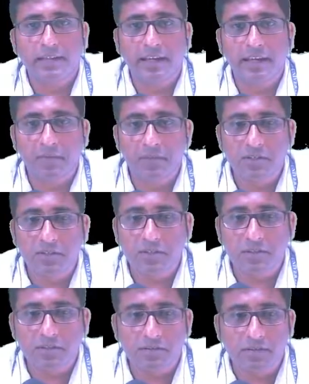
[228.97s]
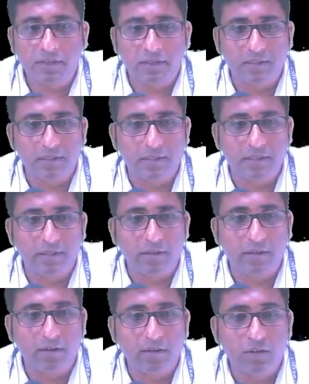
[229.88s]
animation that is
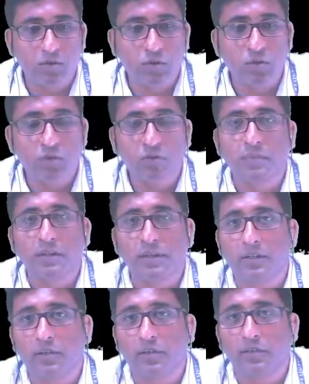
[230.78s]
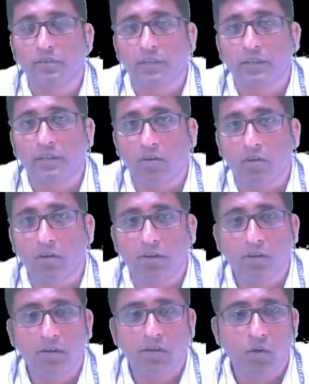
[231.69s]
there on YouTube, and we can all
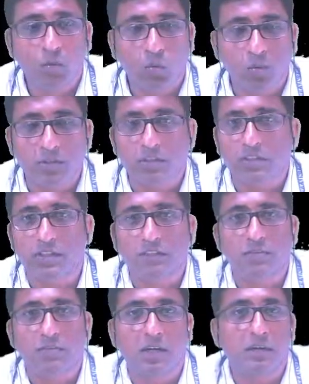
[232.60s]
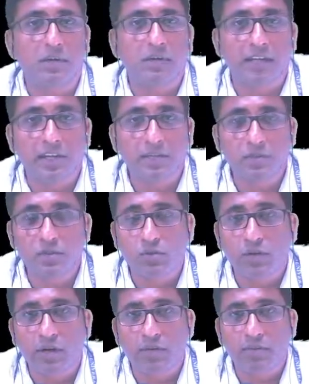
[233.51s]
watch it multiple times to
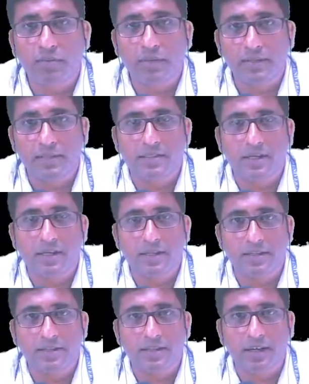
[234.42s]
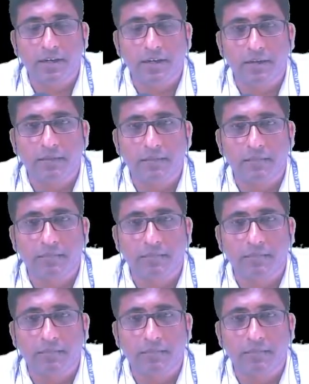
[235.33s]
have a best understanding.